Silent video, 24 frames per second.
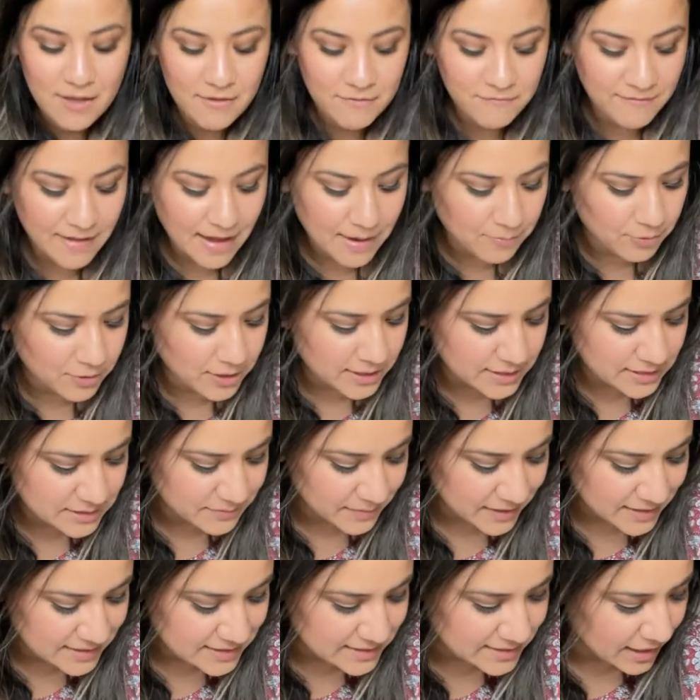fabrics
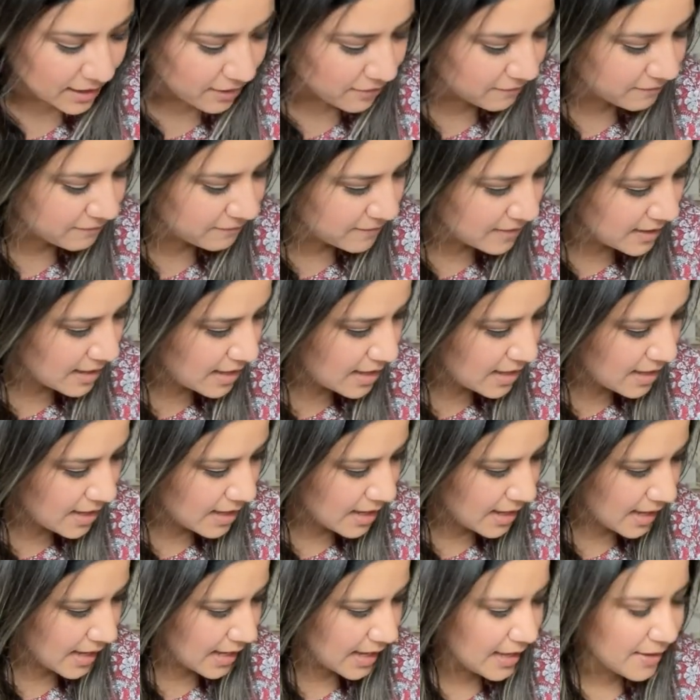myself,
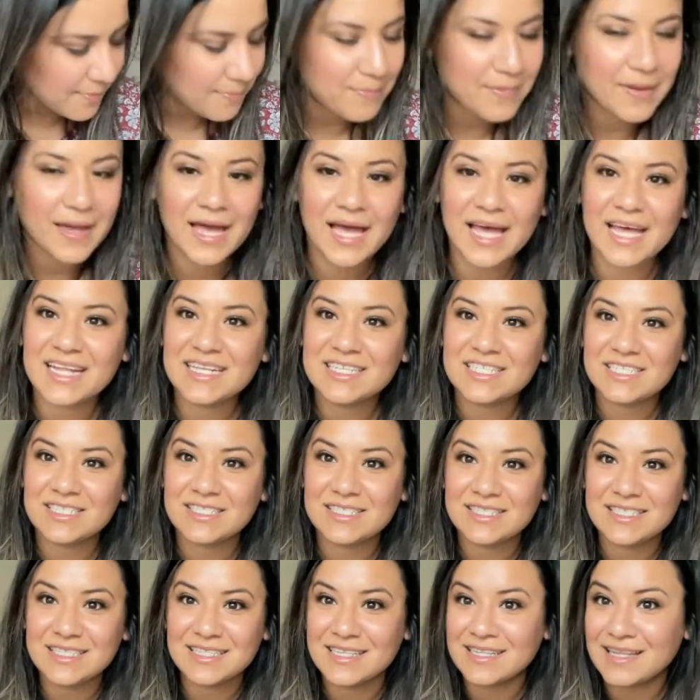uh, but
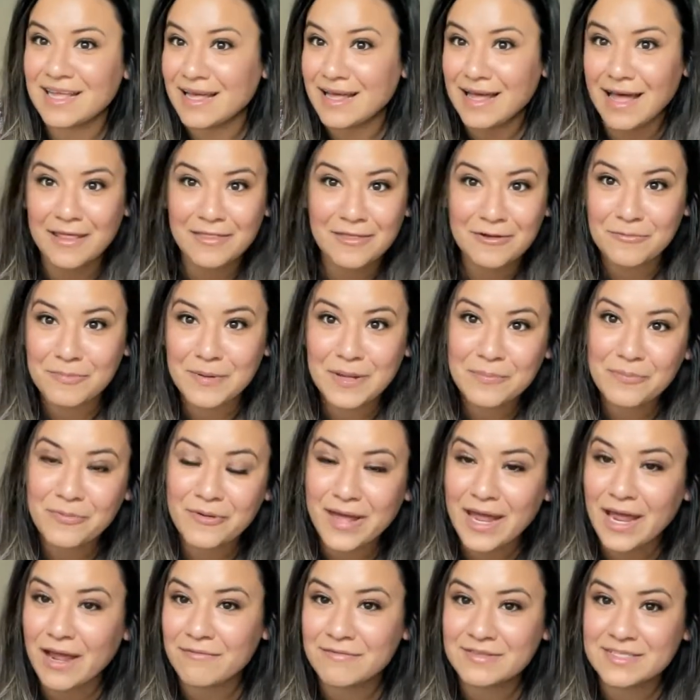other people
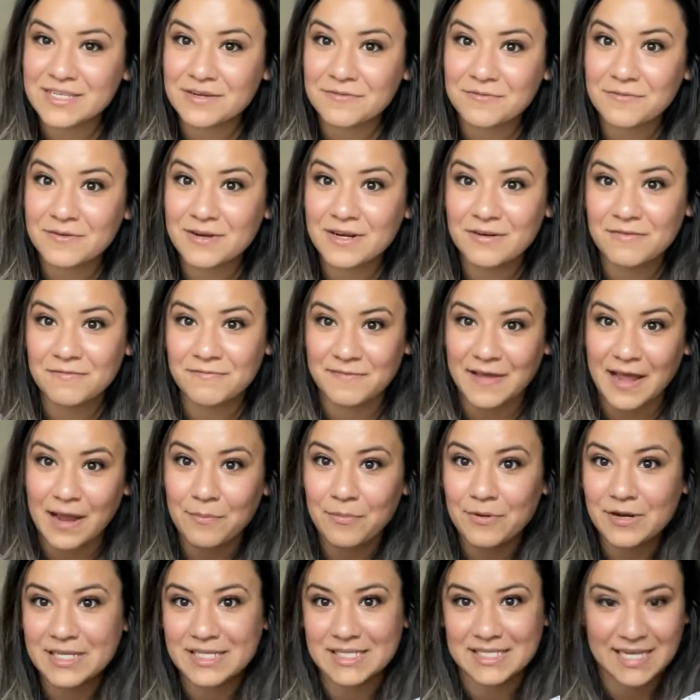have different
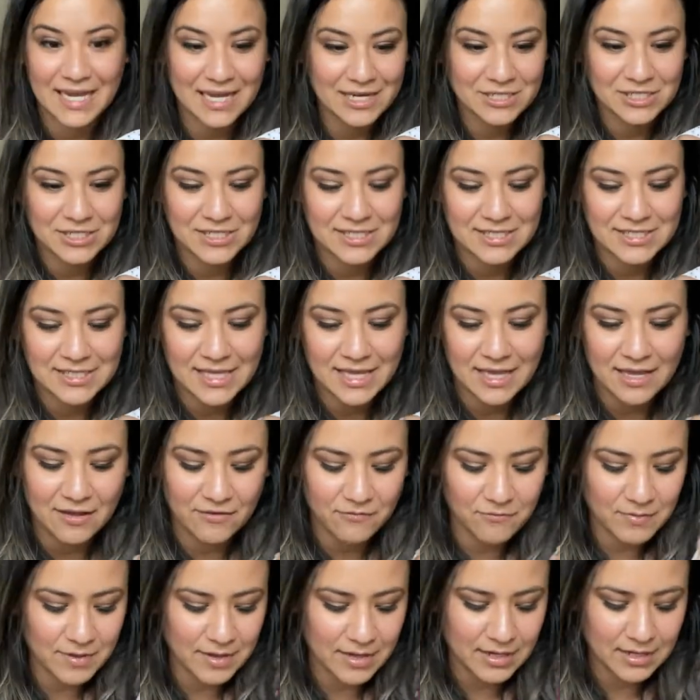fabric stashes.
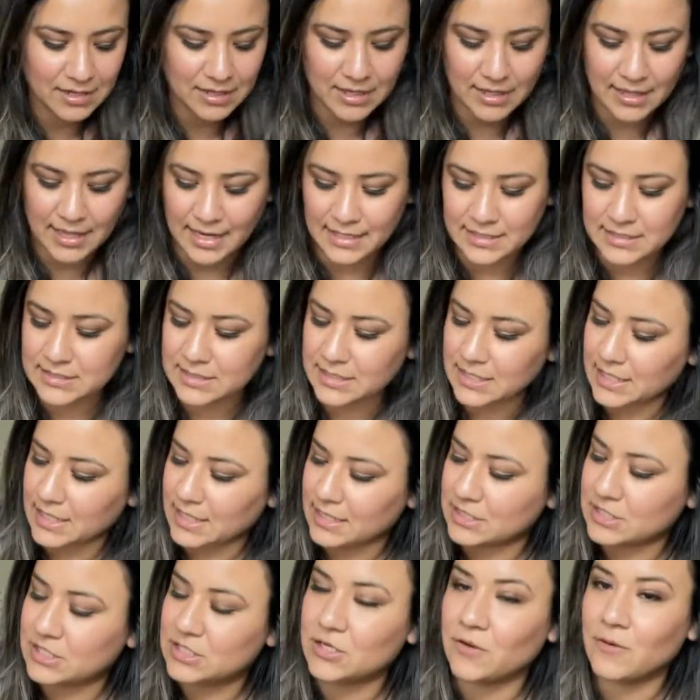They've been collecting
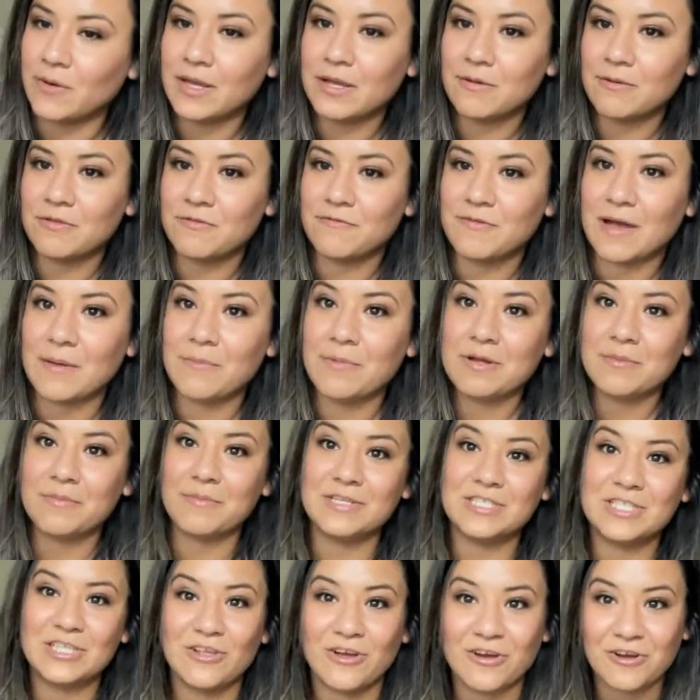and sewing with fabric
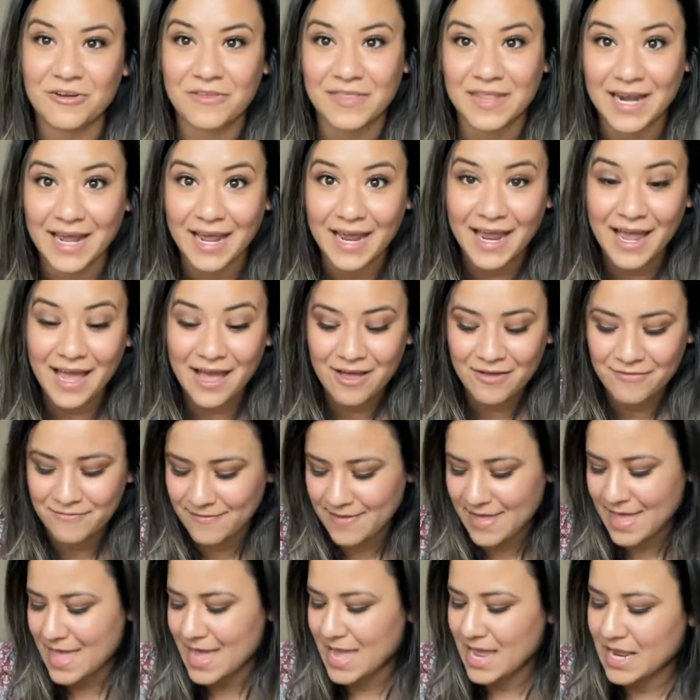much longer than I have.
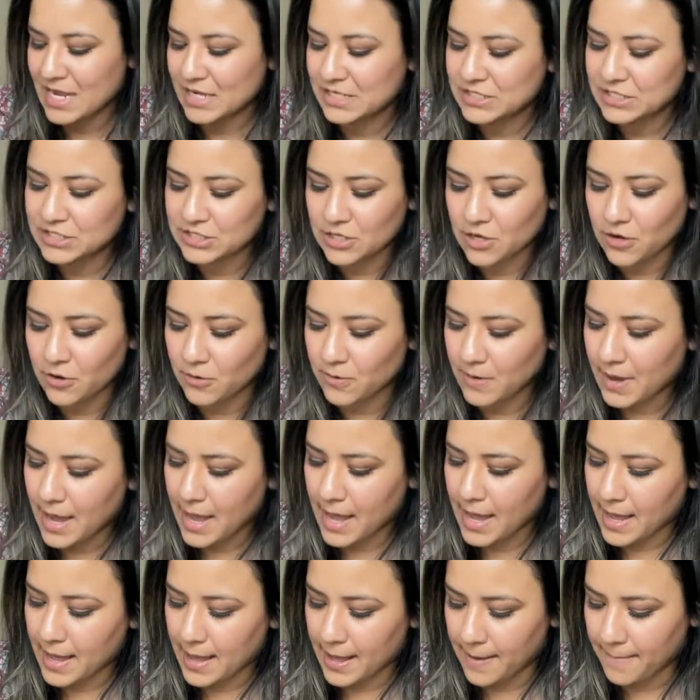So
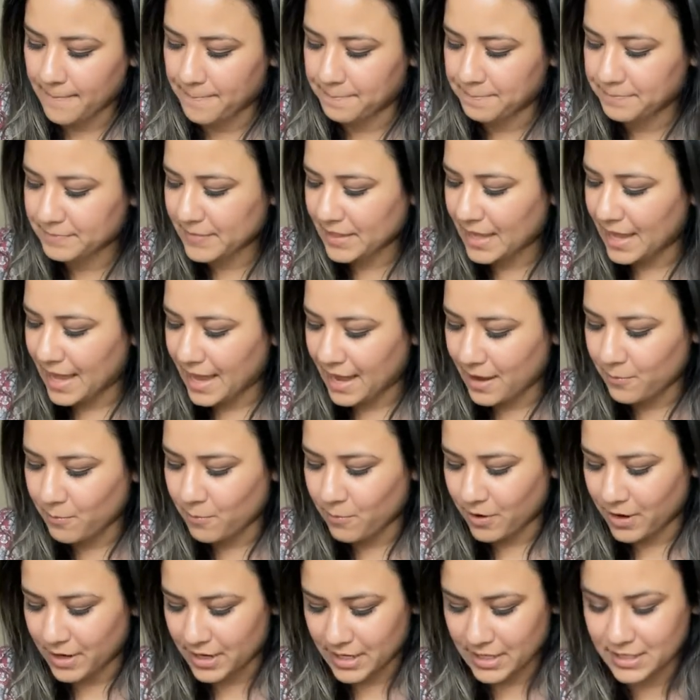um, I
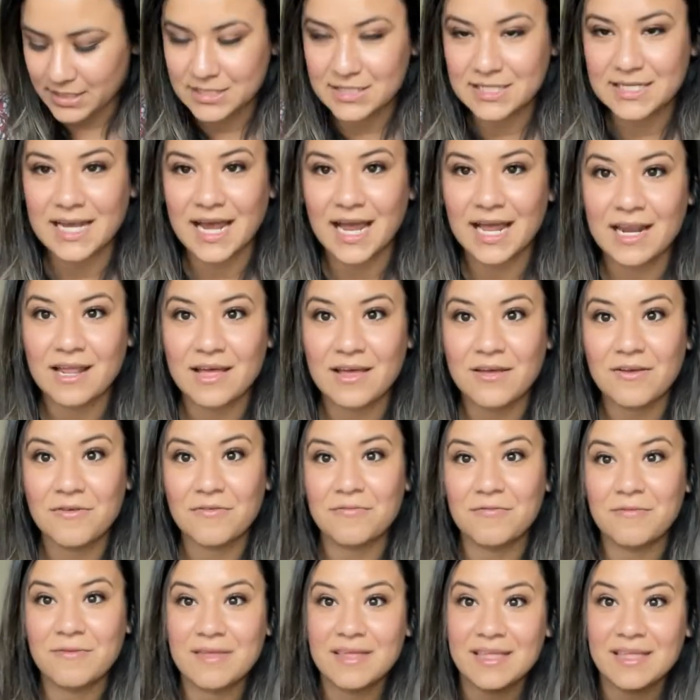wanted to kind of